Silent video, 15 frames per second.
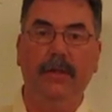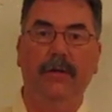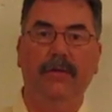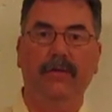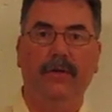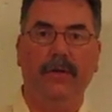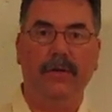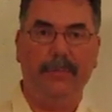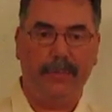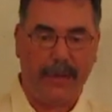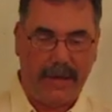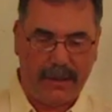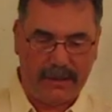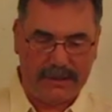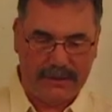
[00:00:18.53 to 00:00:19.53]
For
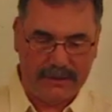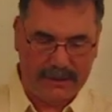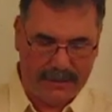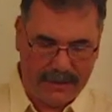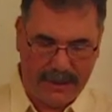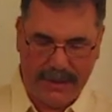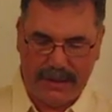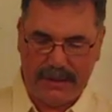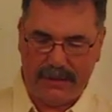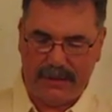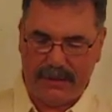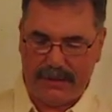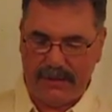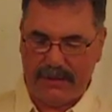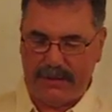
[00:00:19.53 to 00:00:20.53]
comparison's sake,
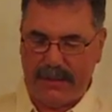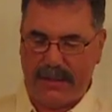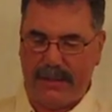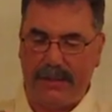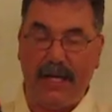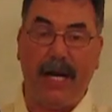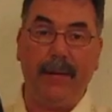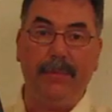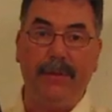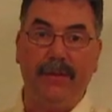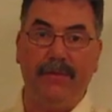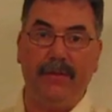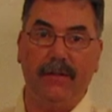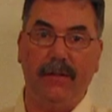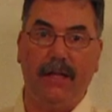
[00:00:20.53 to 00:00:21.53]
this is a copy of
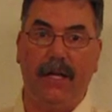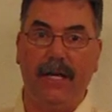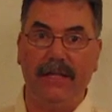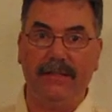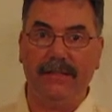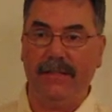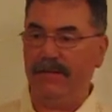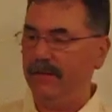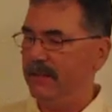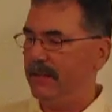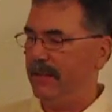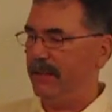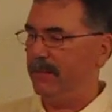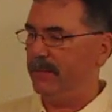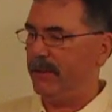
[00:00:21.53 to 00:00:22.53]
a Glock
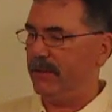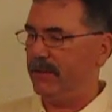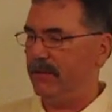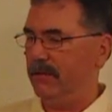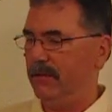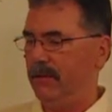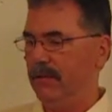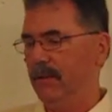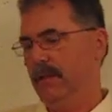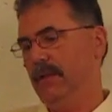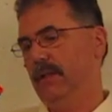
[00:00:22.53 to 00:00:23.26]
seventeen pistol,